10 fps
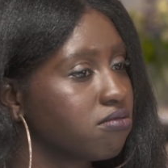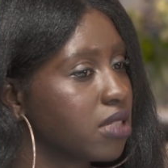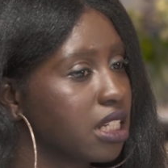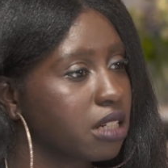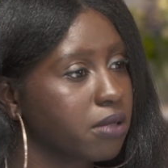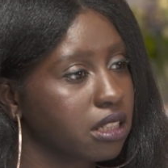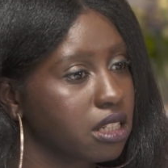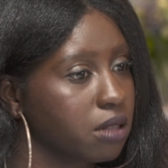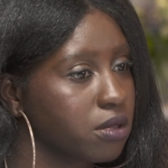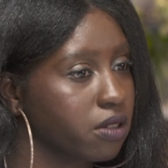teenage
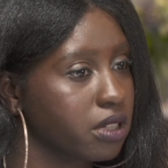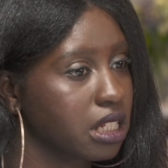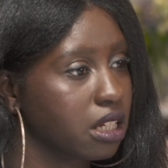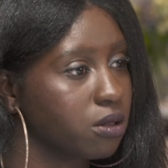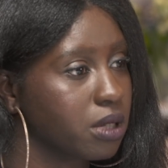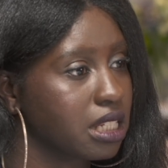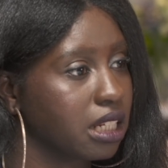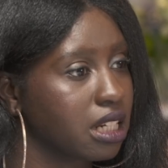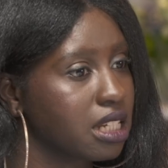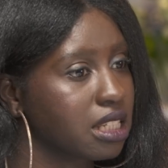pregnancy was obviously always
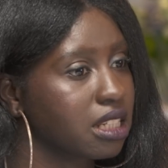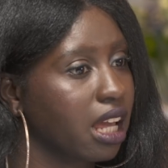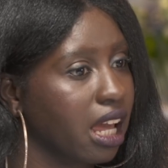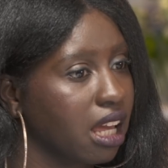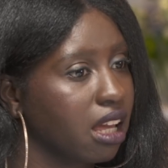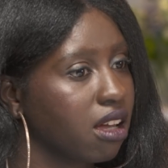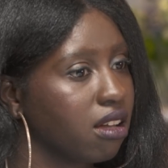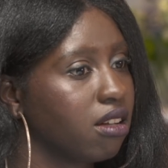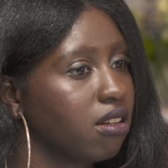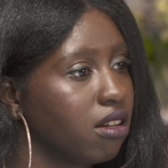seen as a
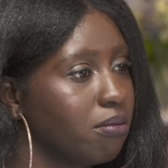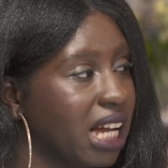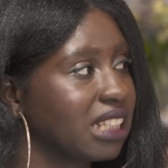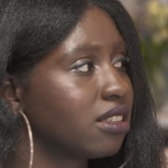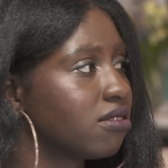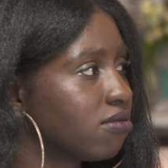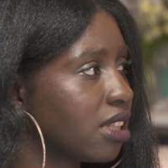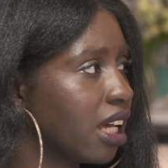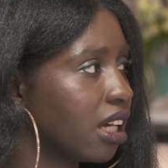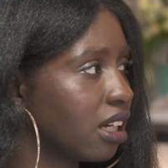bad
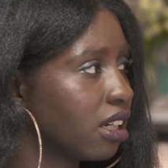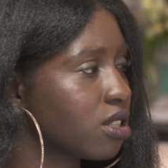thing.